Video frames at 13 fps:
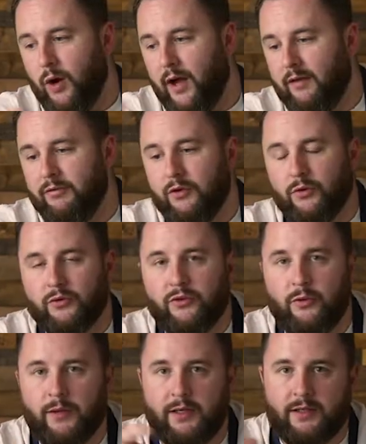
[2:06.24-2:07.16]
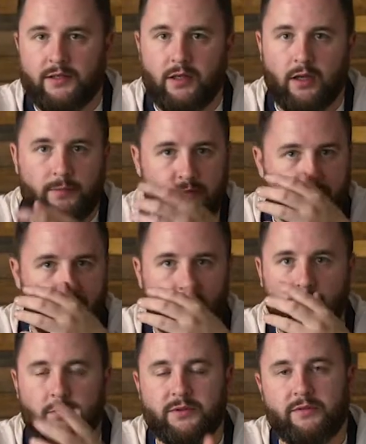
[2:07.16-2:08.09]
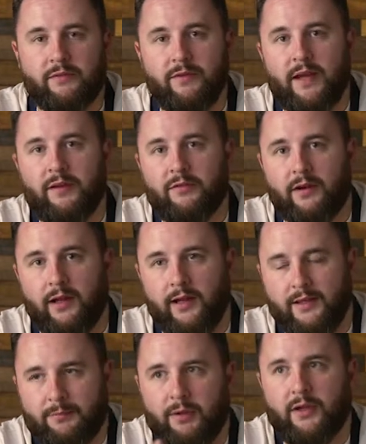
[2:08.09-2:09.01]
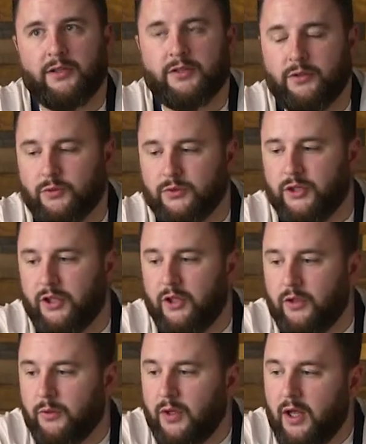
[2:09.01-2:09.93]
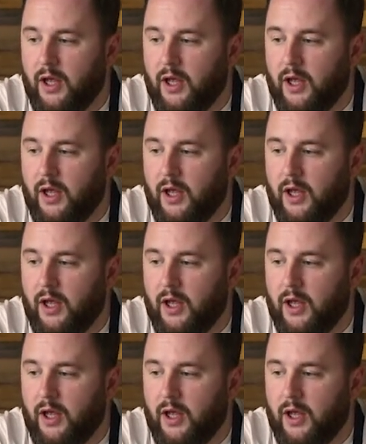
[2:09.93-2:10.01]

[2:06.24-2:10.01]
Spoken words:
whatever you're doing in terms of the rubs and flavouring it is personal to you.